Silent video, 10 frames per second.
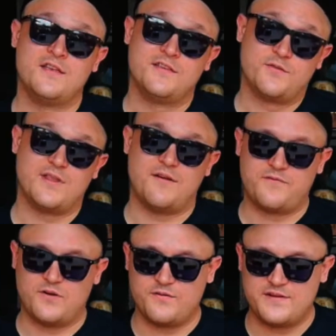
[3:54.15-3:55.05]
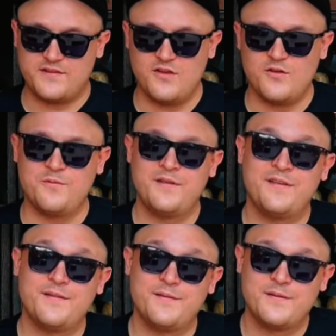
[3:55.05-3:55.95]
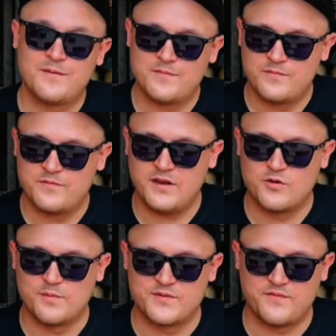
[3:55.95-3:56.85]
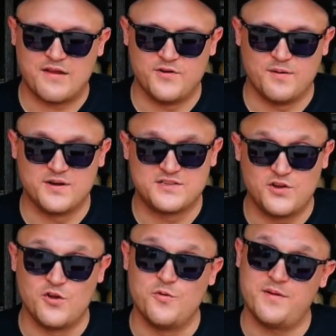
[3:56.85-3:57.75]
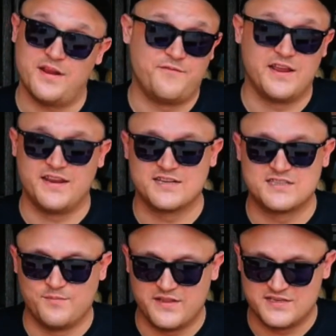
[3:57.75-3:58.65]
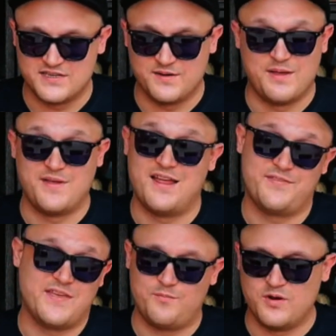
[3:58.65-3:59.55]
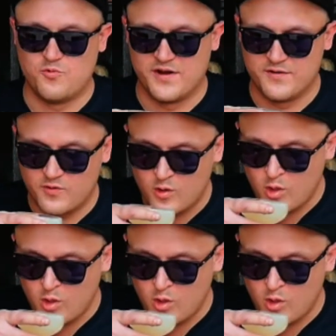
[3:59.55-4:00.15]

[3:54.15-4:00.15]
So without further ado, the Corpse Reviver No.2, and if I can get some of this into my mouth, that'll be wonderful.